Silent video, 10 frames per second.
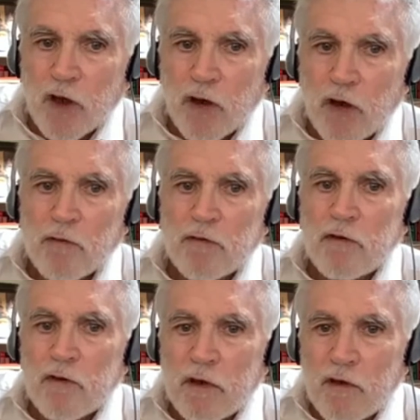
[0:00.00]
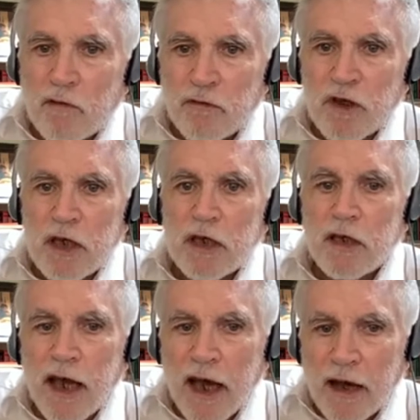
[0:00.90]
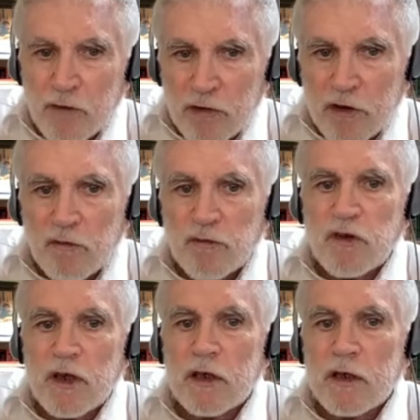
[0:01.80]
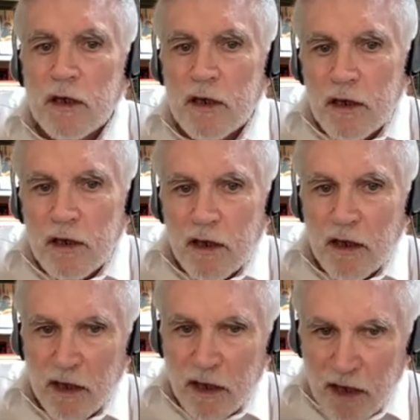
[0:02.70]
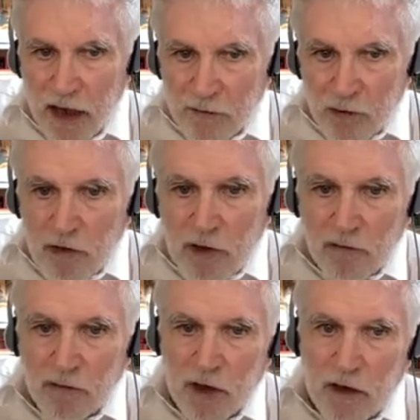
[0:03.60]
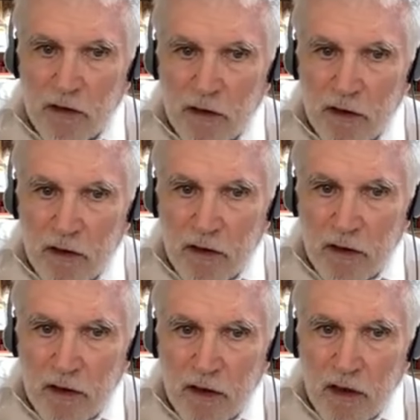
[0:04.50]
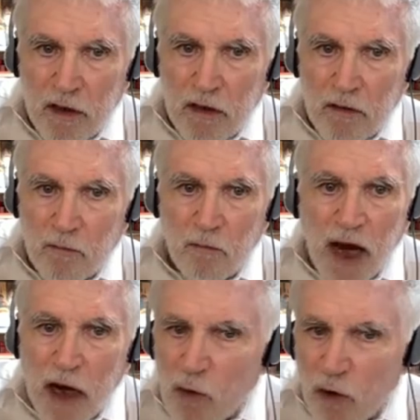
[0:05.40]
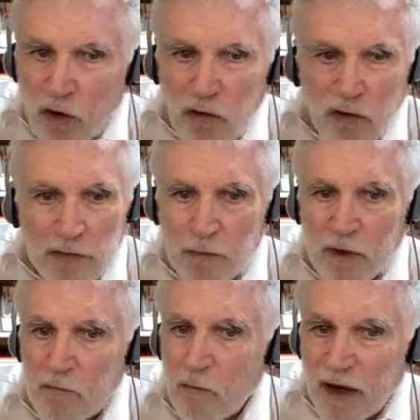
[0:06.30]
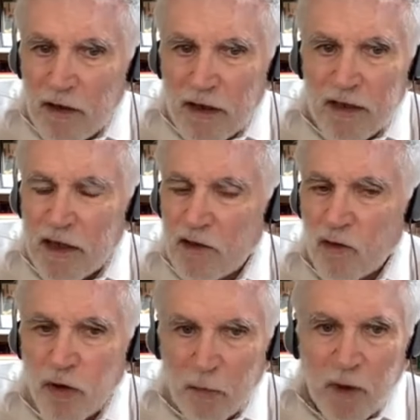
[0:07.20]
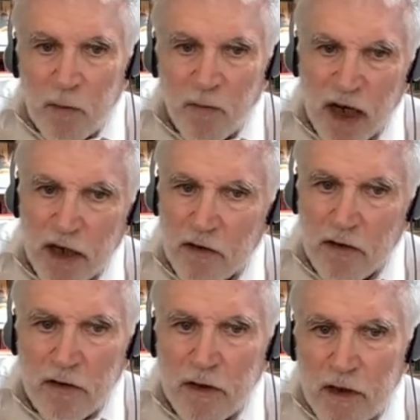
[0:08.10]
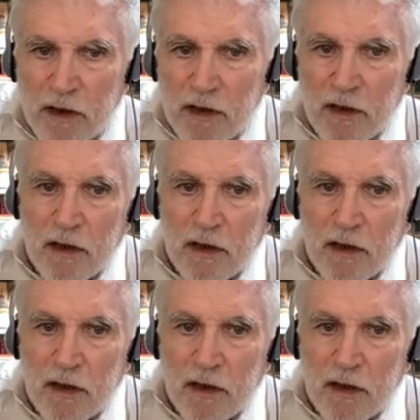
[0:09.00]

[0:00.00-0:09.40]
You know, defeat after defeat after defeat. My role has been incredibly minor and